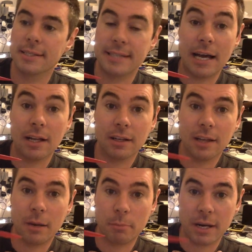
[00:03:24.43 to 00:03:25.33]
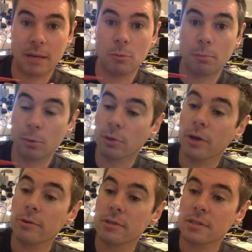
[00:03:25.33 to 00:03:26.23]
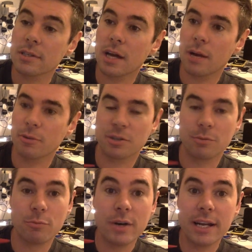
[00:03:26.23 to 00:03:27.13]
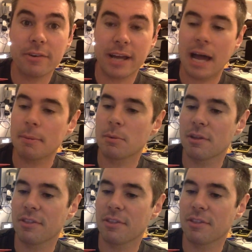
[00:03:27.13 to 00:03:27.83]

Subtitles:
Dal Unbreakable bullnose, which I'm really happy with.